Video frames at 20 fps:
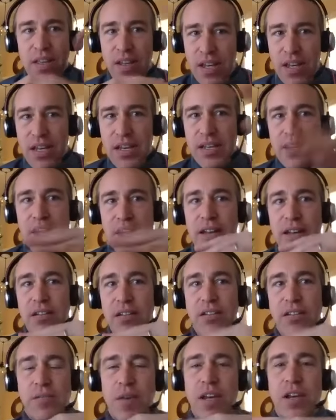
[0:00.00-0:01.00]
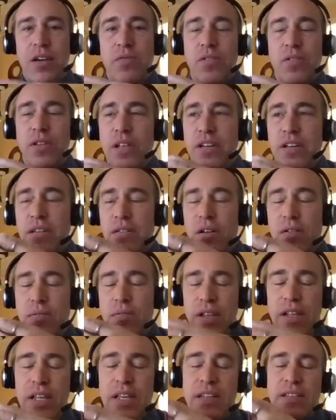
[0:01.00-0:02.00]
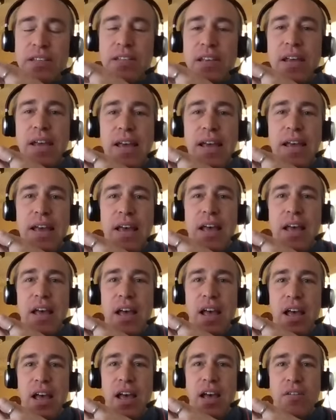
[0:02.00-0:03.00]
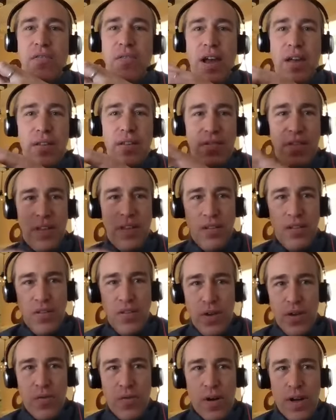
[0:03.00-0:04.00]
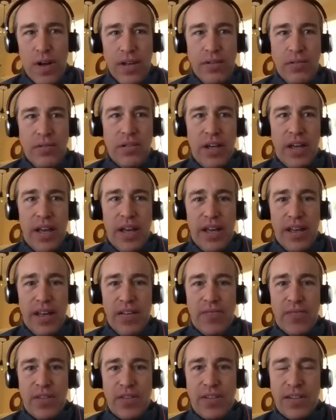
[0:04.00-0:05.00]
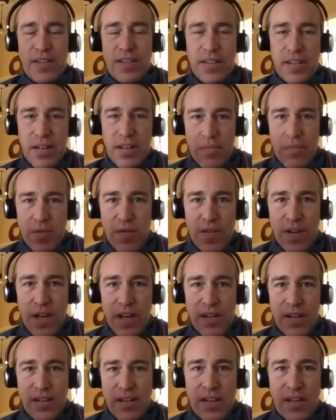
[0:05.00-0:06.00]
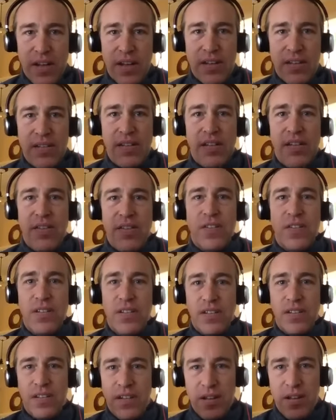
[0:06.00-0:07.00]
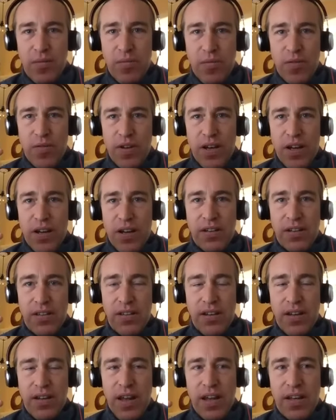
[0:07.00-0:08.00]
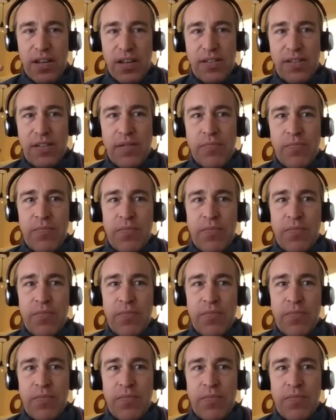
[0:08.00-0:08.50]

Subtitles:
need done to make a release. And rather than doing one, and if it succeeded, moving on to the next, if it succeeded, moving on to the next,